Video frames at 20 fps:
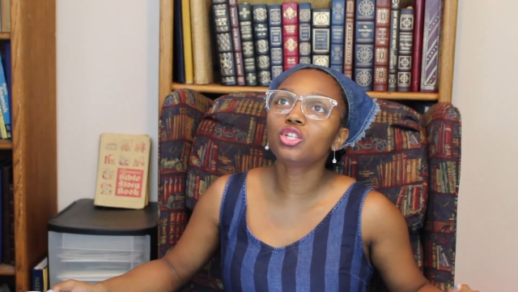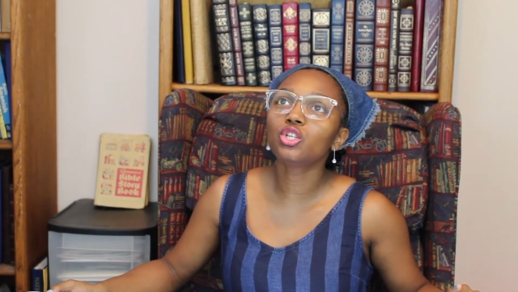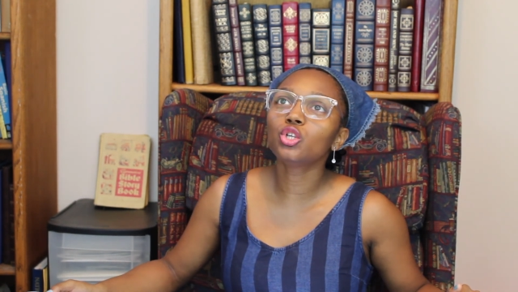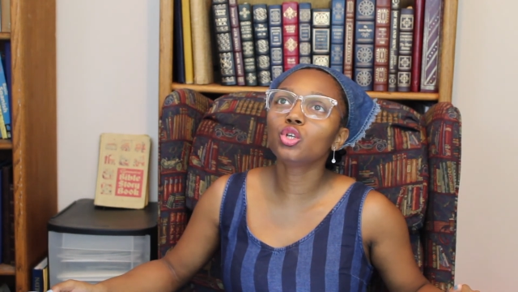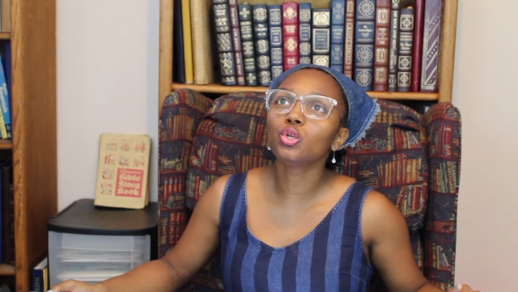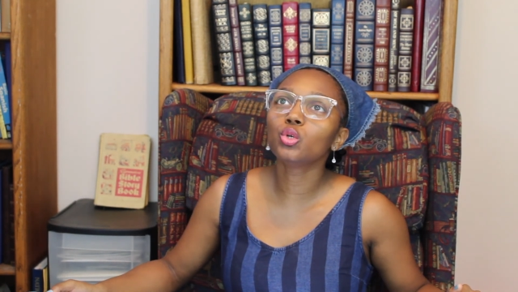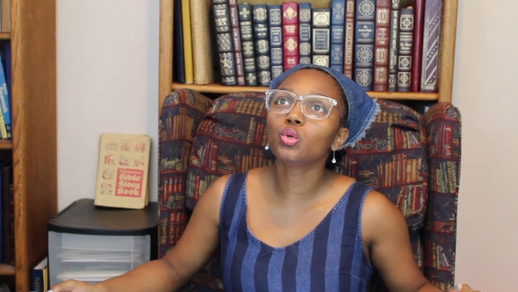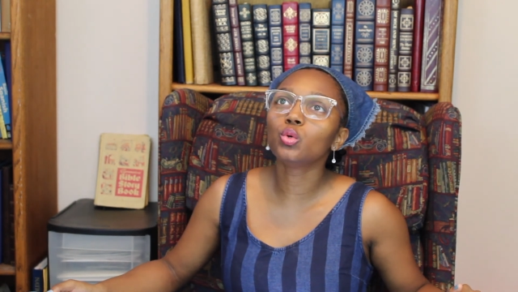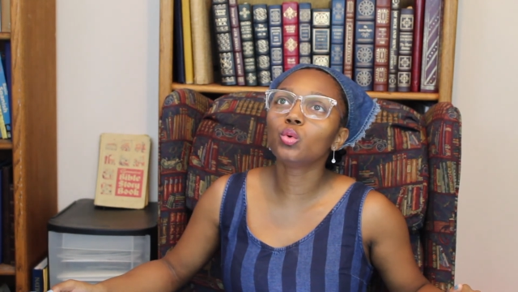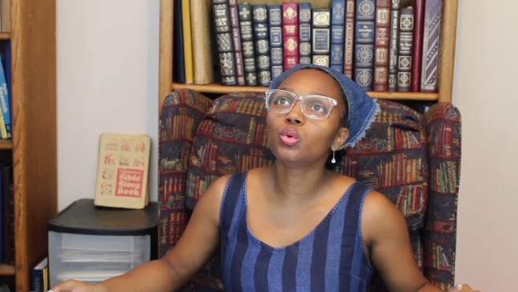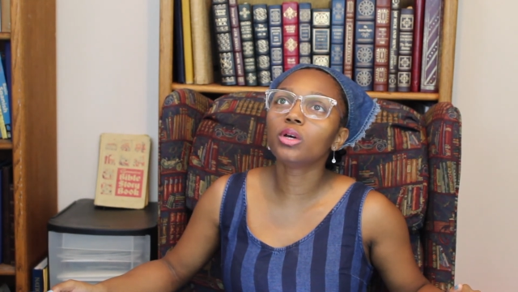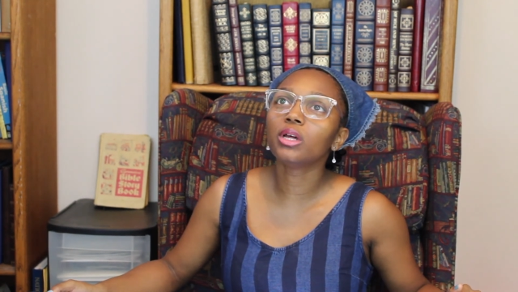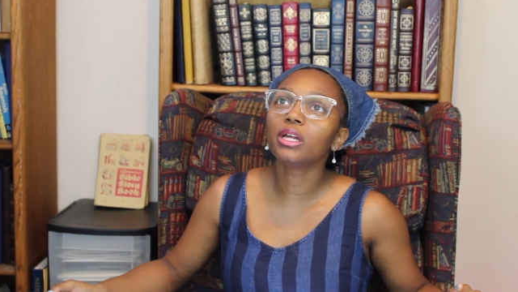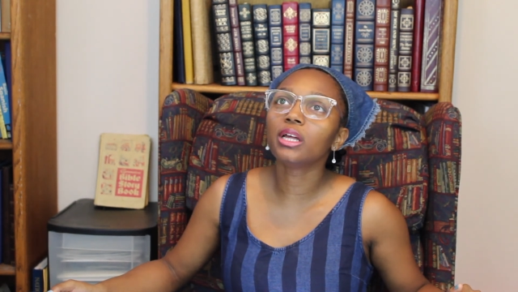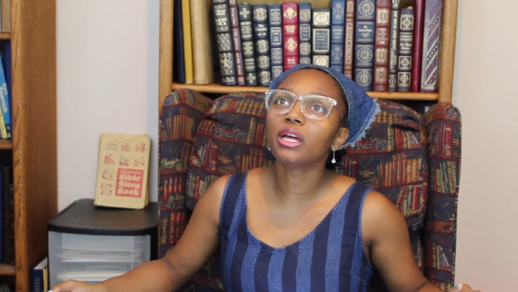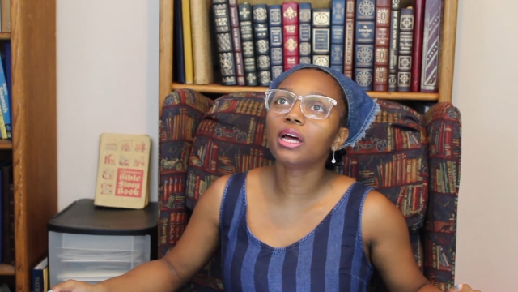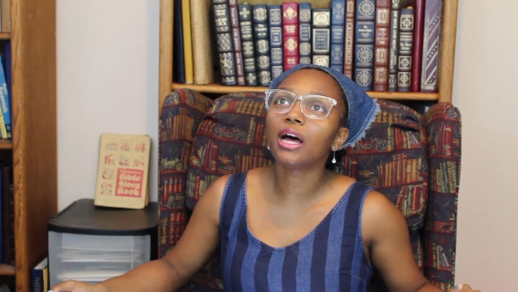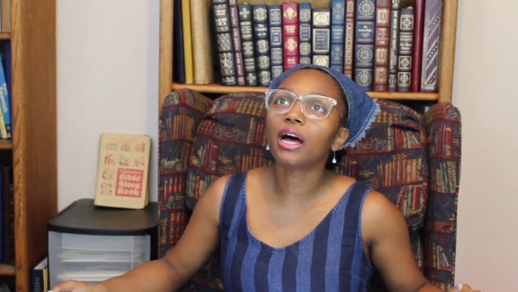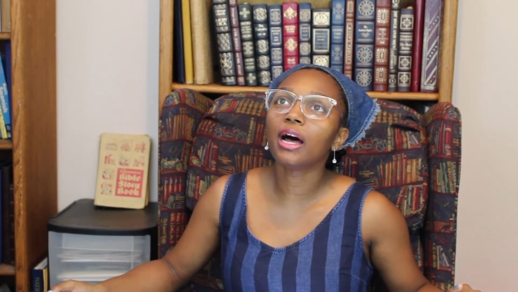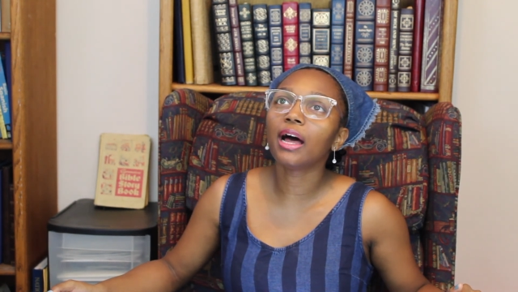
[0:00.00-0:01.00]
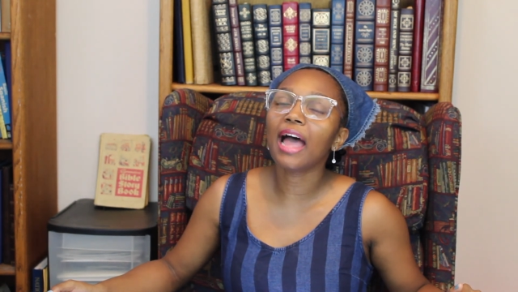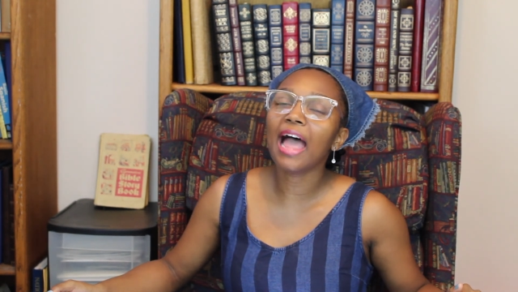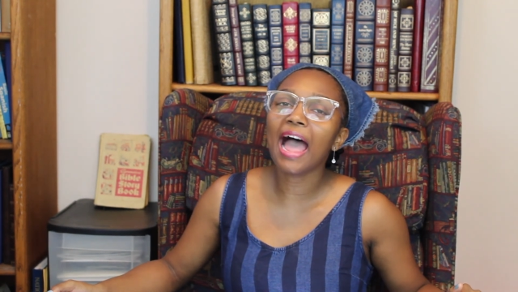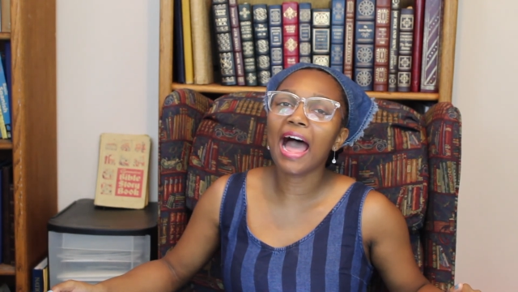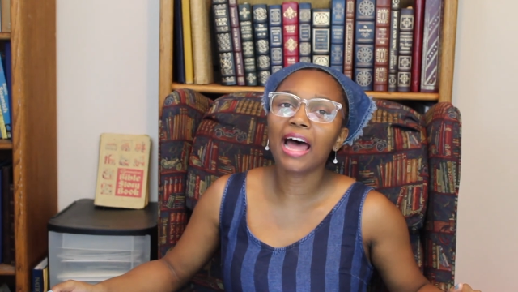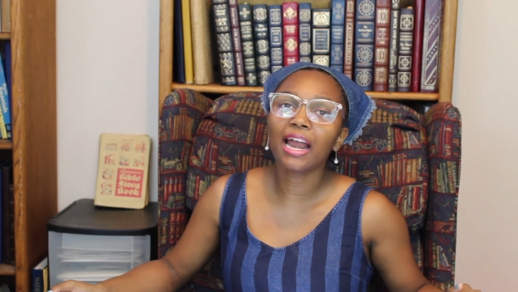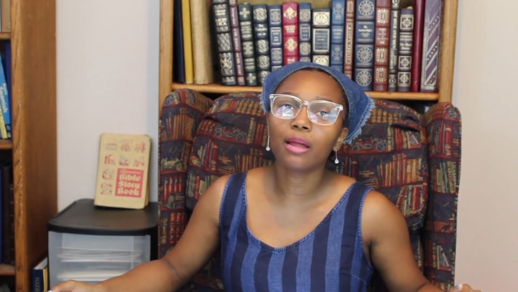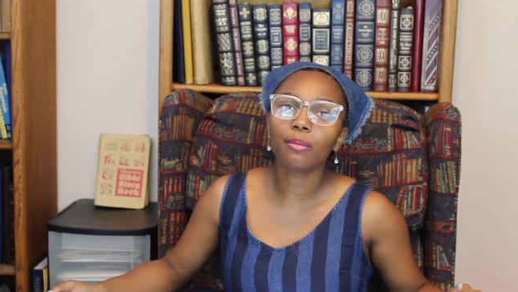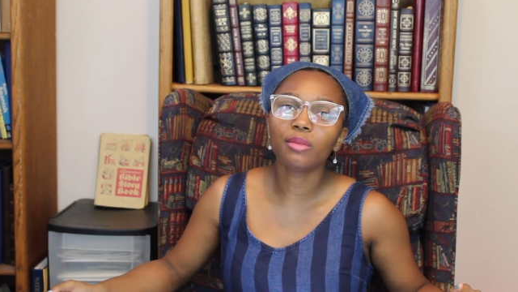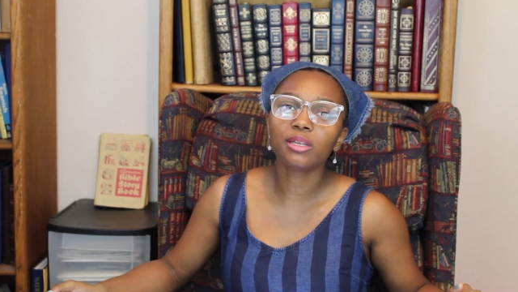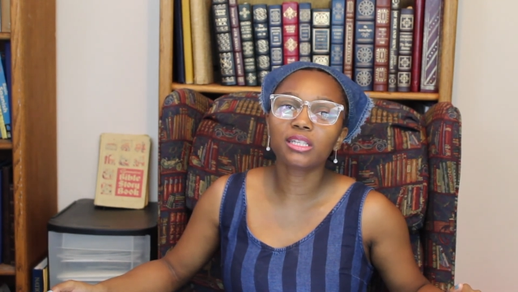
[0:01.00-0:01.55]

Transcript: to Adam.